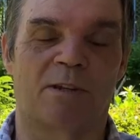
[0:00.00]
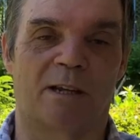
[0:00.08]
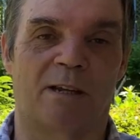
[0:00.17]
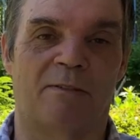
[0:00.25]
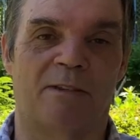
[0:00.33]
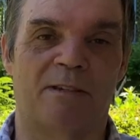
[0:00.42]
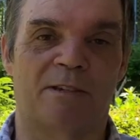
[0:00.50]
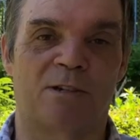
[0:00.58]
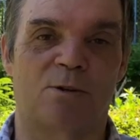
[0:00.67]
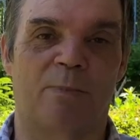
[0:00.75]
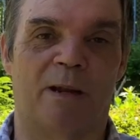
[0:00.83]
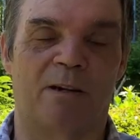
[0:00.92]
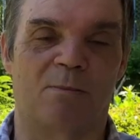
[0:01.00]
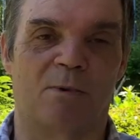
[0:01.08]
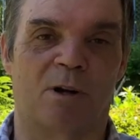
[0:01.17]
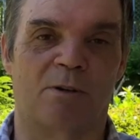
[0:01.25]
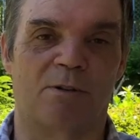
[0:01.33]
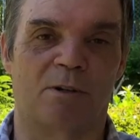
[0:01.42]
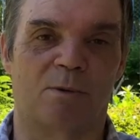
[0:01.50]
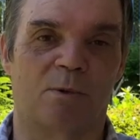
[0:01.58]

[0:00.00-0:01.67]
to live in this two-bedroom condo,